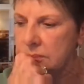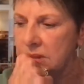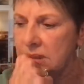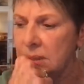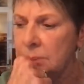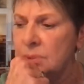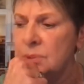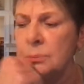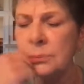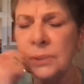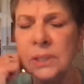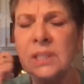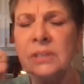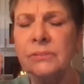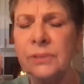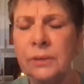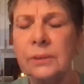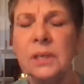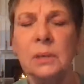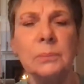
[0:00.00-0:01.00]
He was really
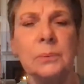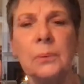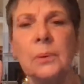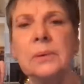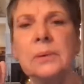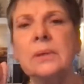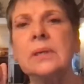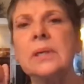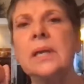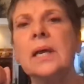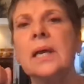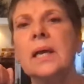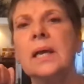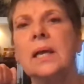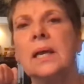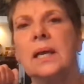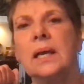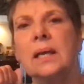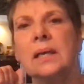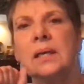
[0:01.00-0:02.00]
very important
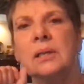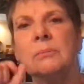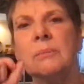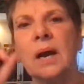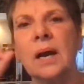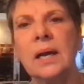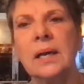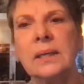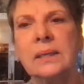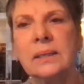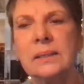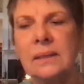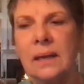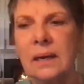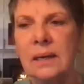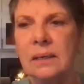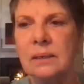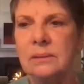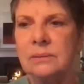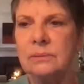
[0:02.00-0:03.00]
in my
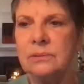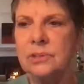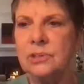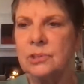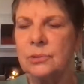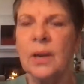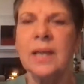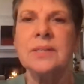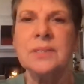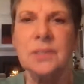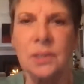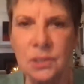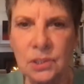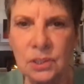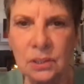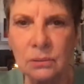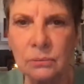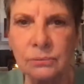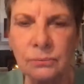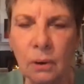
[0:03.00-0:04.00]

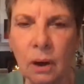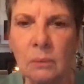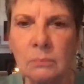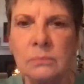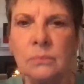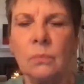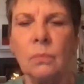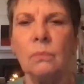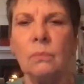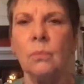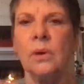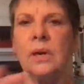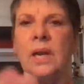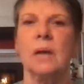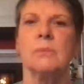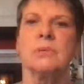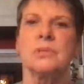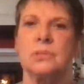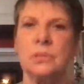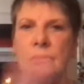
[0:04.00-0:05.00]
transition from what
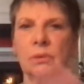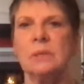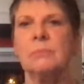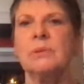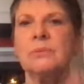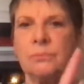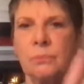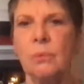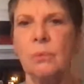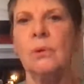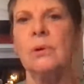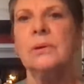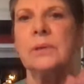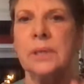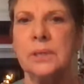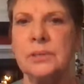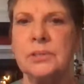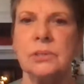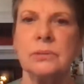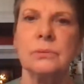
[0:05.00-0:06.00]
I was doing before
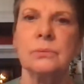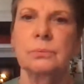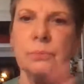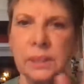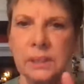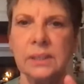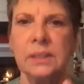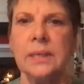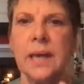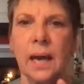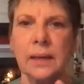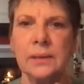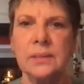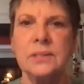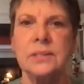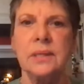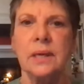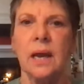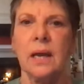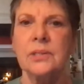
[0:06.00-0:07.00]
into really,
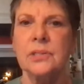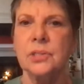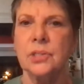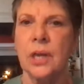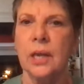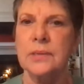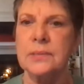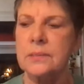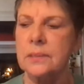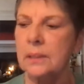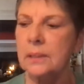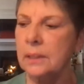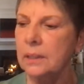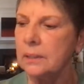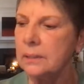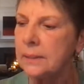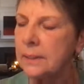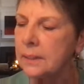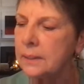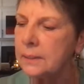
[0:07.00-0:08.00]
honest to gosh, jazz singing.